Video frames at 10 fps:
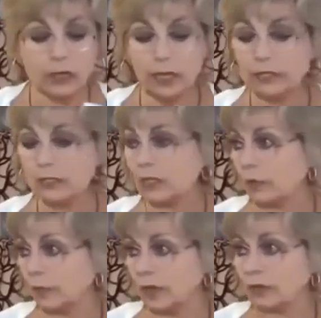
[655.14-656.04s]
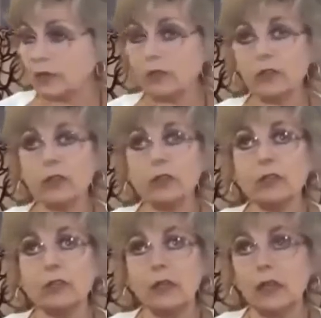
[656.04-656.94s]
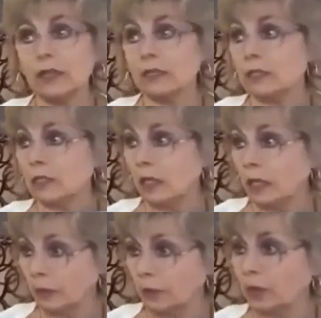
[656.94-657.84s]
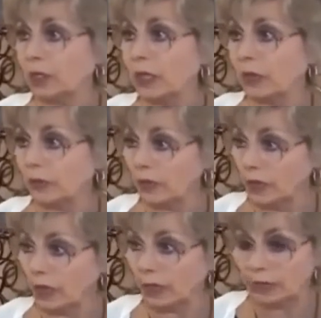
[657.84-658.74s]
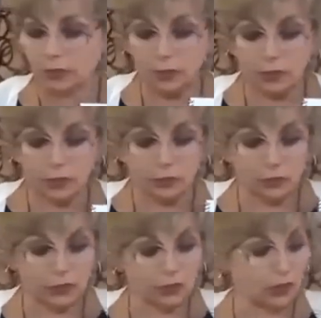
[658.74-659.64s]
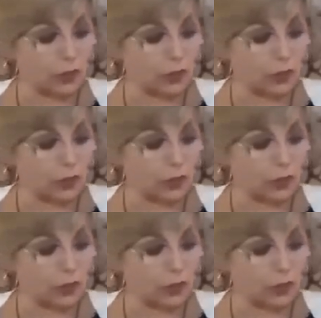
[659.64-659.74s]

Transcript: all lines up. Everything lines up. You connect the dots. You